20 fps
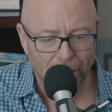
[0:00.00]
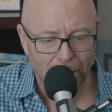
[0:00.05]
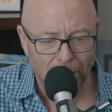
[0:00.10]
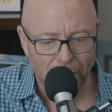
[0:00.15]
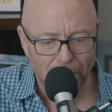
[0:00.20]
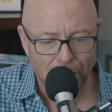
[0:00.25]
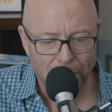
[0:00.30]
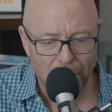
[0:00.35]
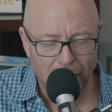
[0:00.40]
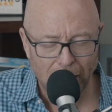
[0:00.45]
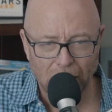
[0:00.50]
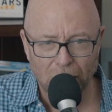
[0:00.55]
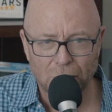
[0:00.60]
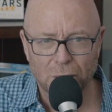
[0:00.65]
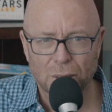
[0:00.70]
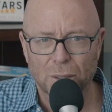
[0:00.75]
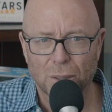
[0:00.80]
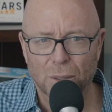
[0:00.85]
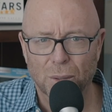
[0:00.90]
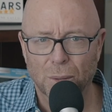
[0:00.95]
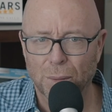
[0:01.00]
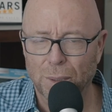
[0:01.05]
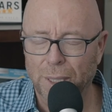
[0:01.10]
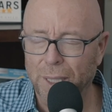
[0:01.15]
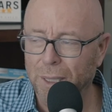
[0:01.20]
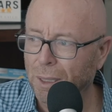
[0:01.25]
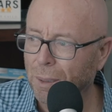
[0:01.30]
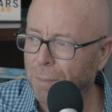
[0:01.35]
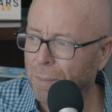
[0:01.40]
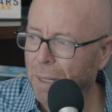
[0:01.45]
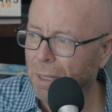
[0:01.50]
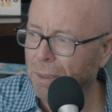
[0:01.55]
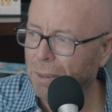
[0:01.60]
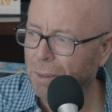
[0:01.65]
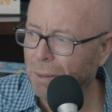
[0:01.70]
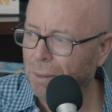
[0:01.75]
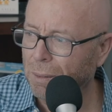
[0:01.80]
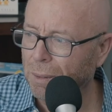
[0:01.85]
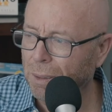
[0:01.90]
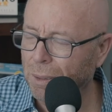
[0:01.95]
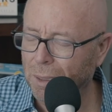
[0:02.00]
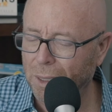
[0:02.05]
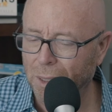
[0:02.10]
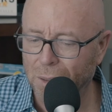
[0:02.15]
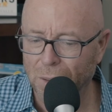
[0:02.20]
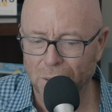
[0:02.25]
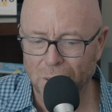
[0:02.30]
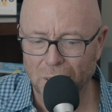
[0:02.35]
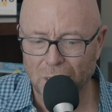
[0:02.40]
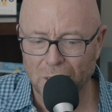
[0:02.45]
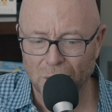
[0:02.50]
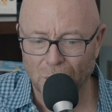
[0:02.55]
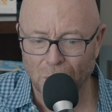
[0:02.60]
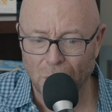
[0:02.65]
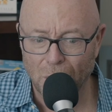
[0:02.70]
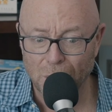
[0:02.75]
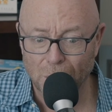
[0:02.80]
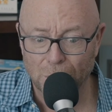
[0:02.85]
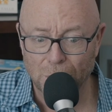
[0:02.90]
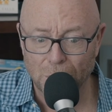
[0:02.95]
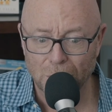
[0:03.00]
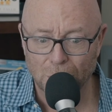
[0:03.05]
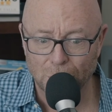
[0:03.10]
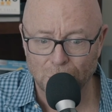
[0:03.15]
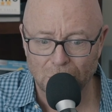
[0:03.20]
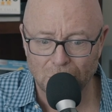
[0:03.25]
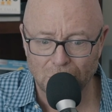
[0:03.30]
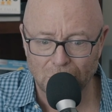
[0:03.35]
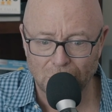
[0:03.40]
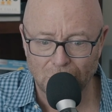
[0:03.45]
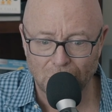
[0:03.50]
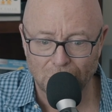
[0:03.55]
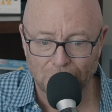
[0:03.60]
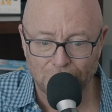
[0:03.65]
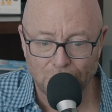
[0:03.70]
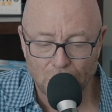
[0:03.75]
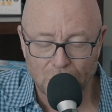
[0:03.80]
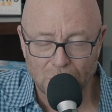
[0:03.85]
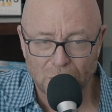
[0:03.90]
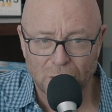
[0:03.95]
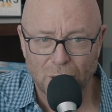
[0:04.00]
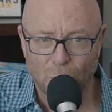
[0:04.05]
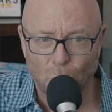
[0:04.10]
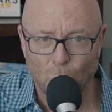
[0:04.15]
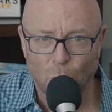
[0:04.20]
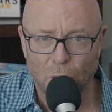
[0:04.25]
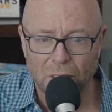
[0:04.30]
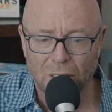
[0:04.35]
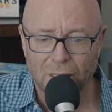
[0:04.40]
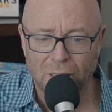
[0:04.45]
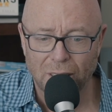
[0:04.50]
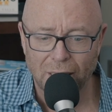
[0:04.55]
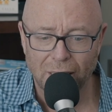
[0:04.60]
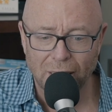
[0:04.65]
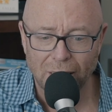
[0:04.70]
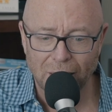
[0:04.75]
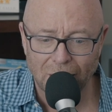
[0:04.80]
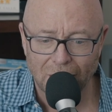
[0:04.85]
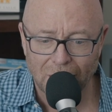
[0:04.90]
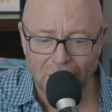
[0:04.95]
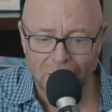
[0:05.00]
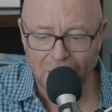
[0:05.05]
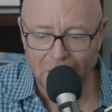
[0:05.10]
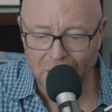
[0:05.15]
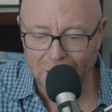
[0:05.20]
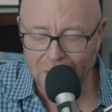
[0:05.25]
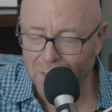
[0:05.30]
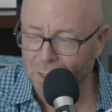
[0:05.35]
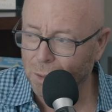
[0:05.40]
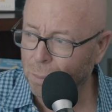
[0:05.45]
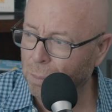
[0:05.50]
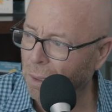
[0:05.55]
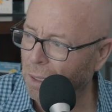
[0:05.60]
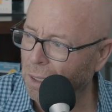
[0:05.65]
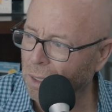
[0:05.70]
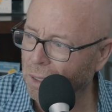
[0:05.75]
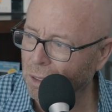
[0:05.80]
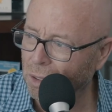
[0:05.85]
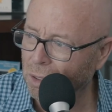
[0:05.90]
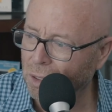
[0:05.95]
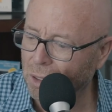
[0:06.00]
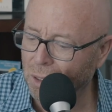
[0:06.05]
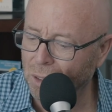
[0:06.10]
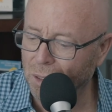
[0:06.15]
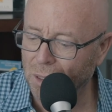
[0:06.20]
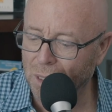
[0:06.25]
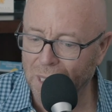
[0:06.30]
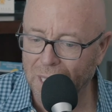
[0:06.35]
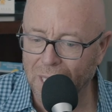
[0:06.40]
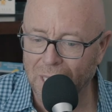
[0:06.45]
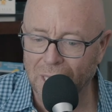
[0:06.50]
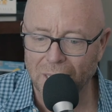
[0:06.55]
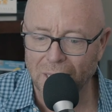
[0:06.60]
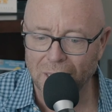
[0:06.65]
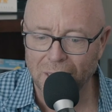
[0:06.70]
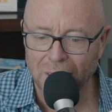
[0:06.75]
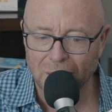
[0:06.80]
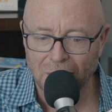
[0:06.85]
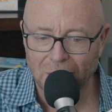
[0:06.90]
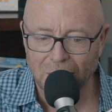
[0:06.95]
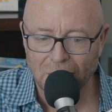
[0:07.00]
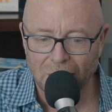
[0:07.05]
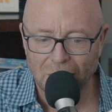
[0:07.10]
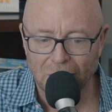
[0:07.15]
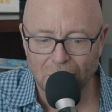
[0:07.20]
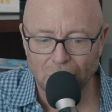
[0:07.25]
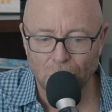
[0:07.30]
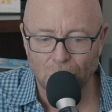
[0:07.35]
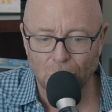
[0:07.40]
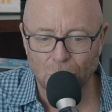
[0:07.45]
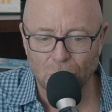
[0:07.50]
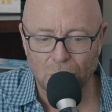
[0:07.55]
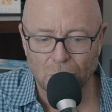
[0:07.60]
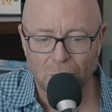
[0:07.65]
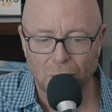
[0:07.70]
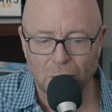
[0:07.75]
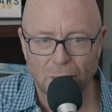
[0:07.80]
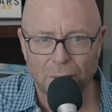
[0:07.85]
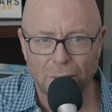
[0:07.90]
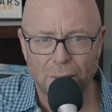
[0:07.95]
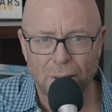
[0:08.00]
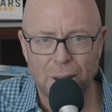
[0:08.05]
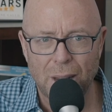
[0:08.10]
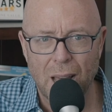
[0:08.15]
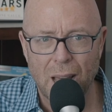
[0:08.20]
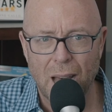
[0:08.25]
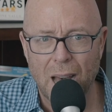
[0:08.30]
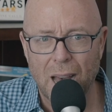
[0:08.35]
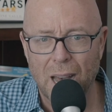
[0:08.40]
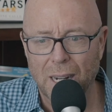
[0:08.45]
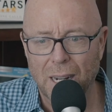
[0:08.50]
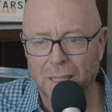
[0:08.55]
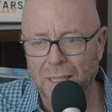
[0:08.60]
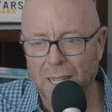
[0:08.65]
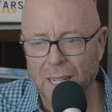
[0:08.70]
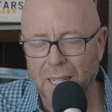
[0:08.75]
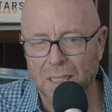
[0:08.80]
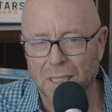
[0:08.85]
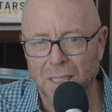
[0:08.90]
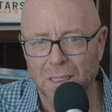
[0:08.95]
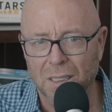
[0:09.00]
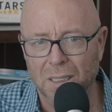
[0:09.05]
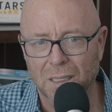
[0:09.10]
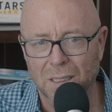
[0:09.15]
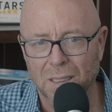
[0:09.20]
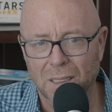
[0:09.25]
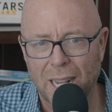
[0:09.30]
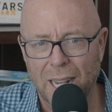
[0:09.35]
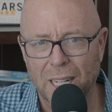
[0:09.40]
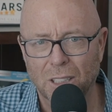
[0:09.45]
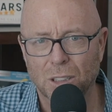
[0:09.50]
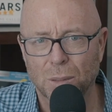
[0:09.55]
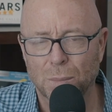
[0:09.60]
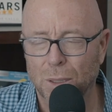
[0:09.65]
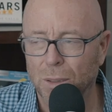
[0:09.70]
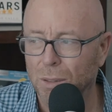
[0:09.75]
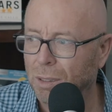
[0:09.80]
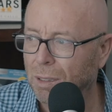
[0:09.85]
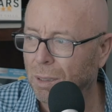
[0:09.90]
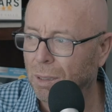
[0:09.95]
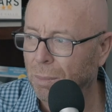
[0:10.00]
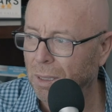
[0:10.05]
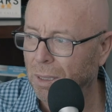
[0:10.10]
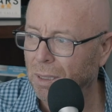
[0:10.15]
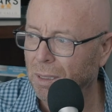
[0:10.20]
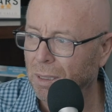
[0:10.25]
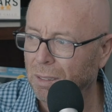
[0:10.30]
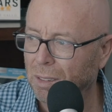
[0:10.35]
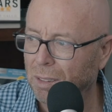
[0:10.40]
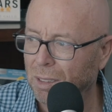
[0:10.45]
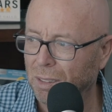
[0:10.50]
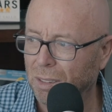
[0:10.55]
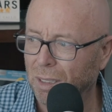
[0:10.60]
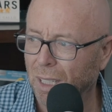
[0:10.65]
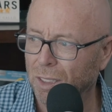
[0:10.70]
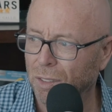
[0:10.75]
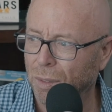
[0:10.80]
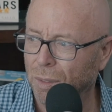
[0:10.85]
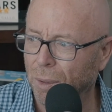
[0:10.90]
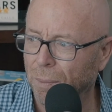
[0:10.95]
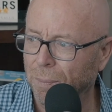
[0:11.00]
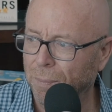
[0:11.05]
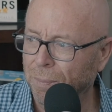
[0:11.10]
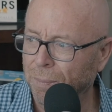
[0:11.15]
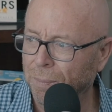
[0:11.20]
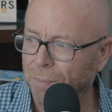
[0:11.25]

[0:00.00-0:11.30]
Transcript: making sure they're real about their, you know, these are all the principles, you know, focus on one thing and discipline. You still need those non technical attributes to be successful. Yep